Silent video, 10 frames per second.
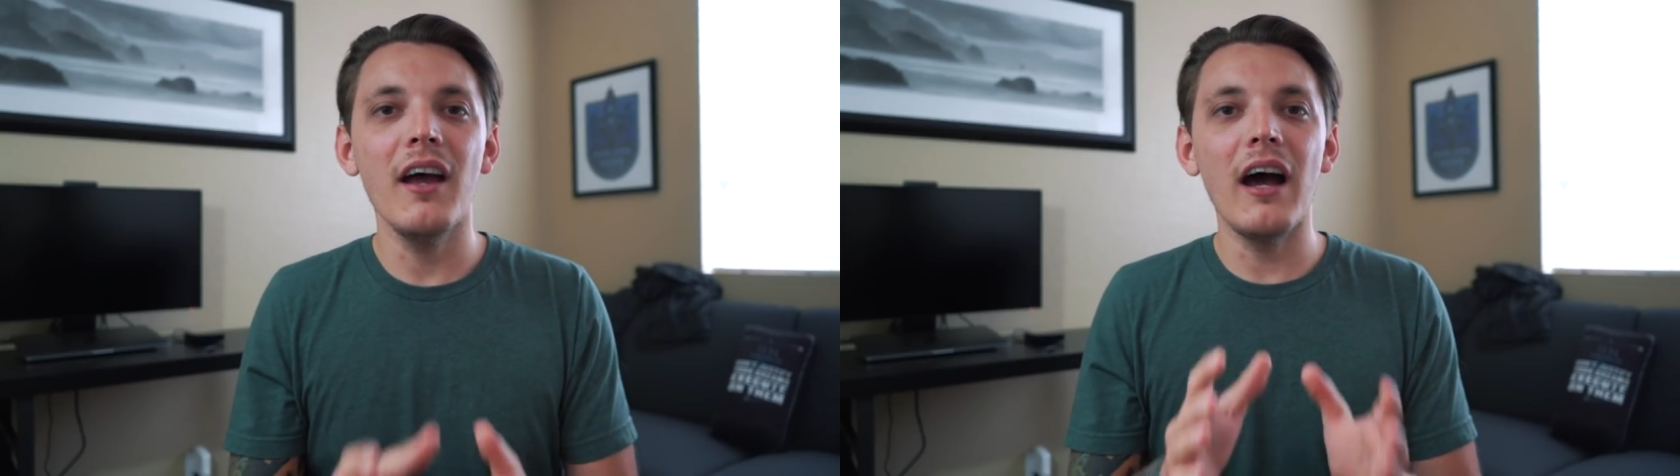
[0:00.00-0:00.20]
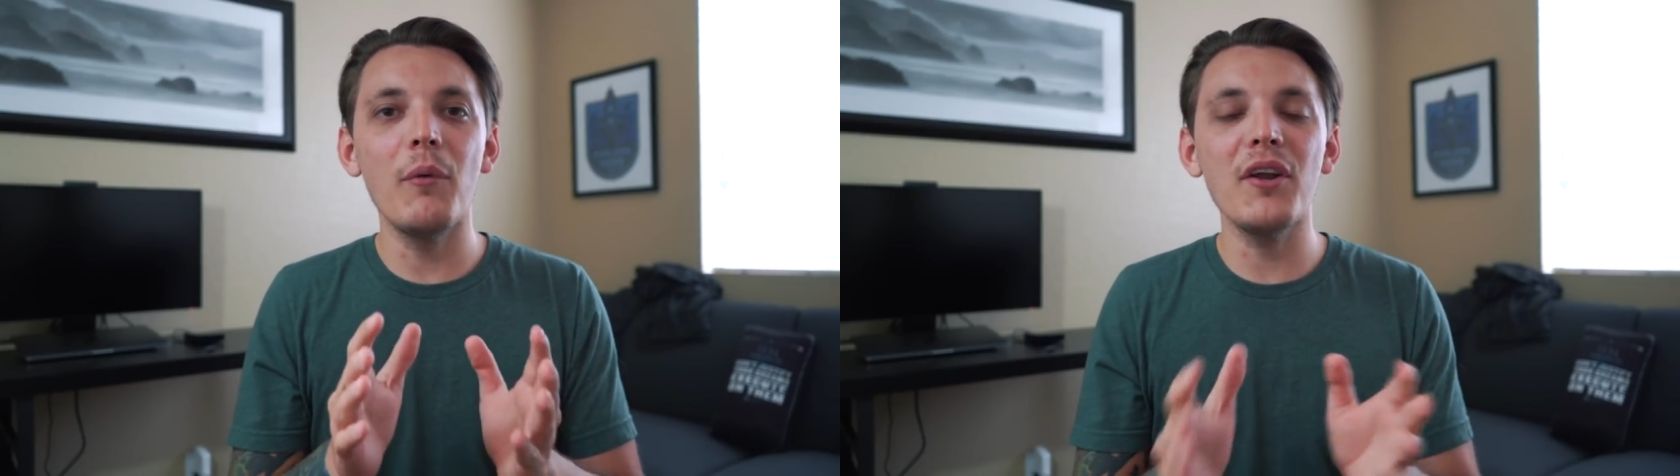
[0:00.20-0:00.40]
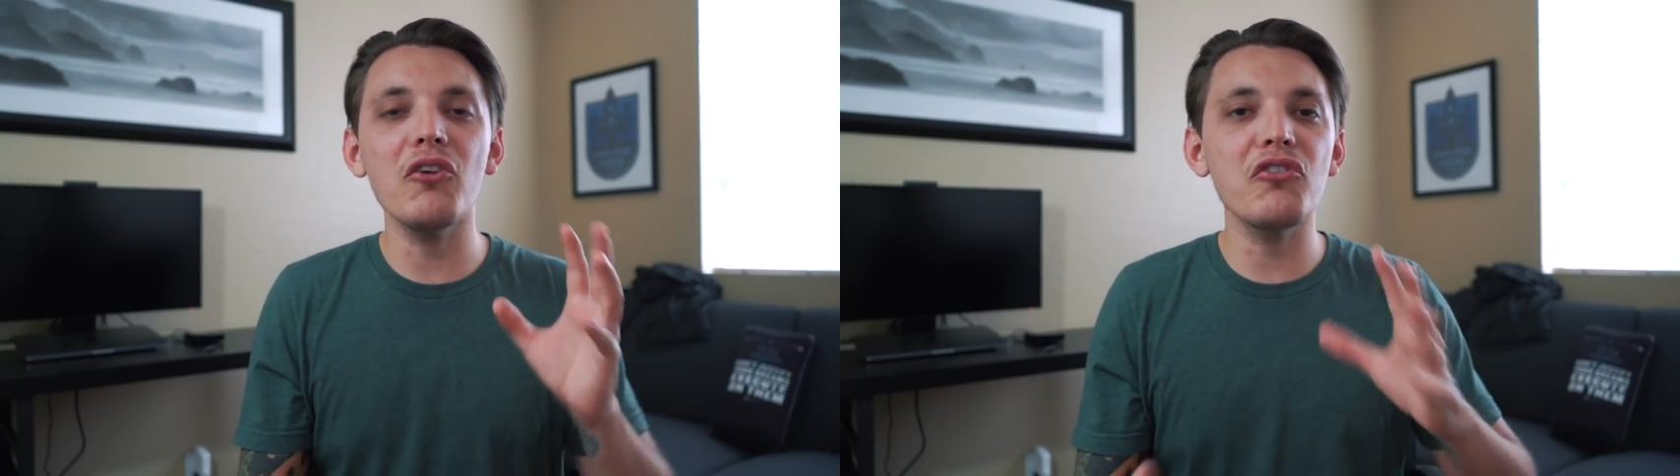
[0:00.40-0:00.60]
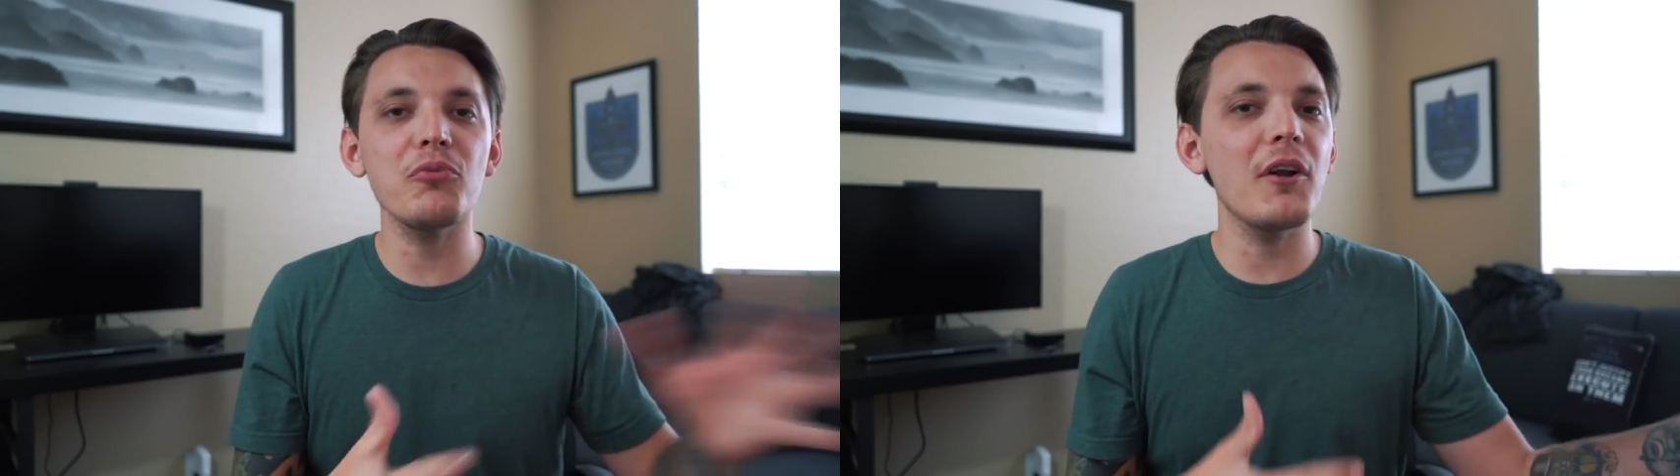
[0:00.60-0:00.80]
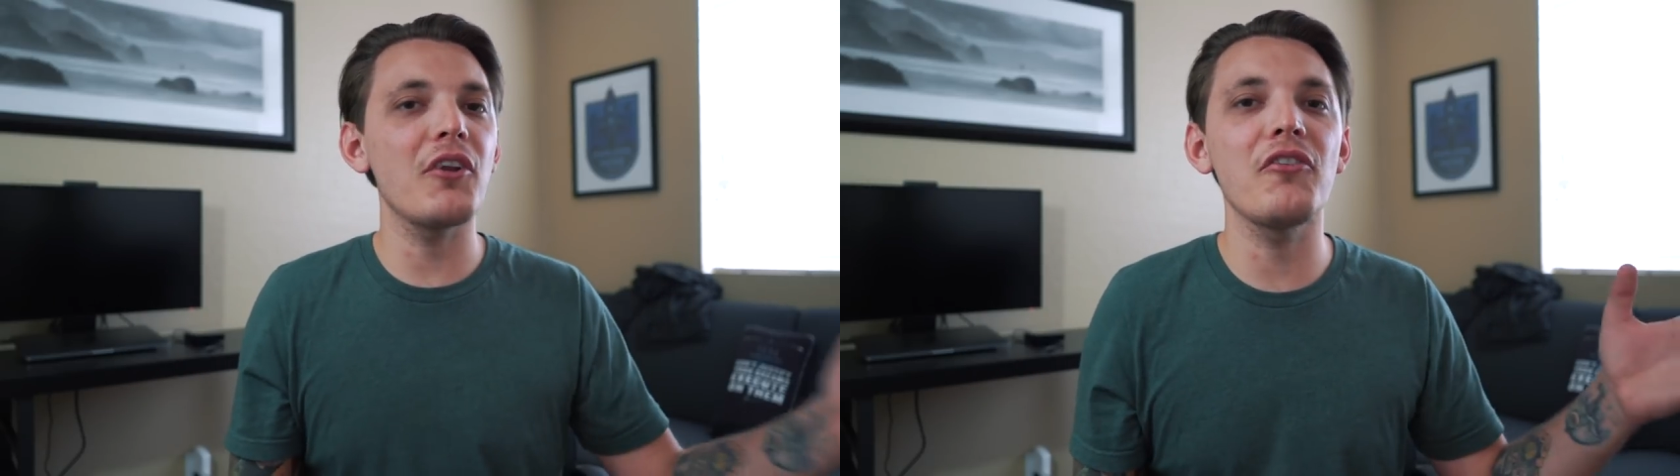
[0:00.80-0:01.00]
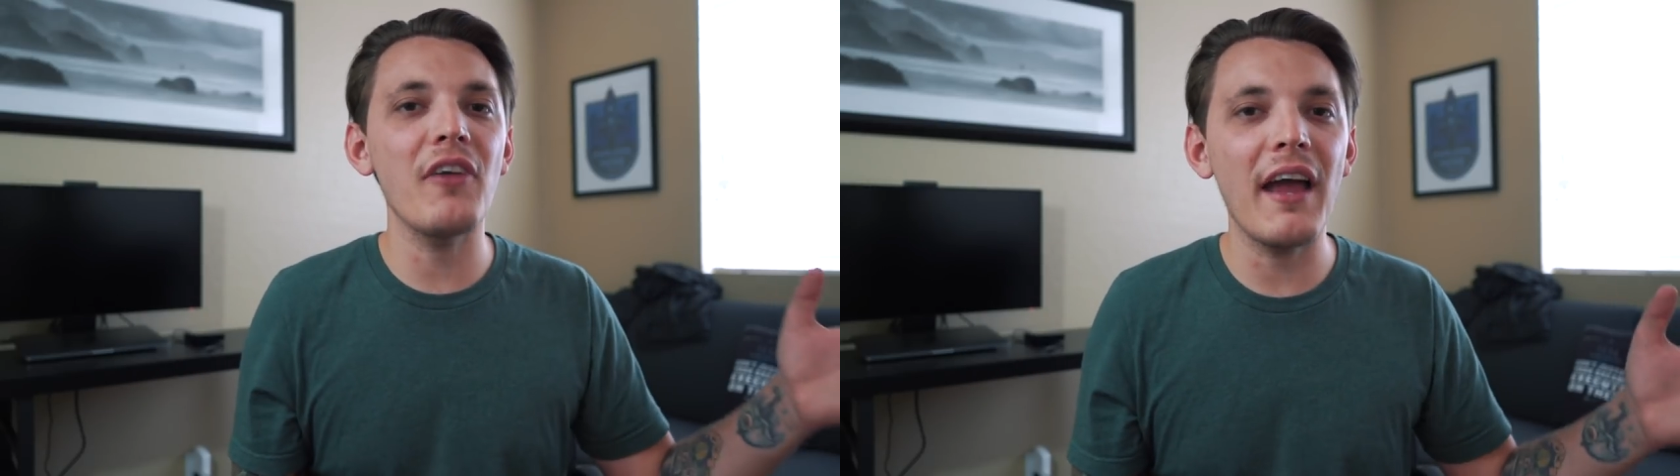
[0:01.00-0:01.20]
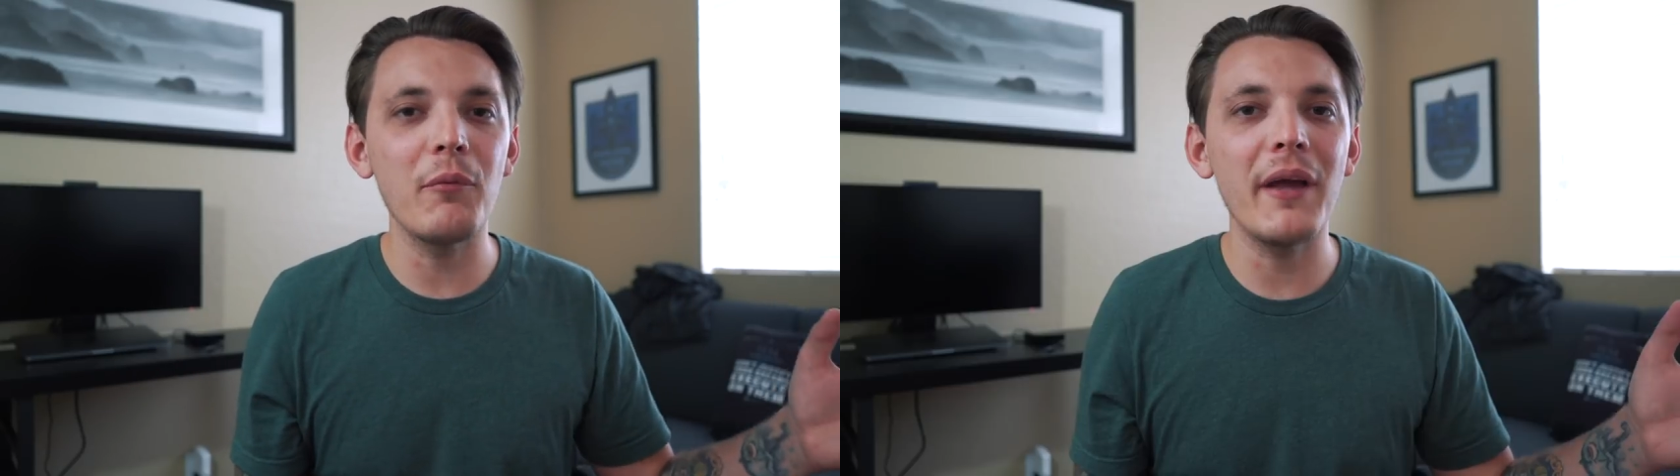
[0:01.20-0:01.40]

Uh, we don't just want to design.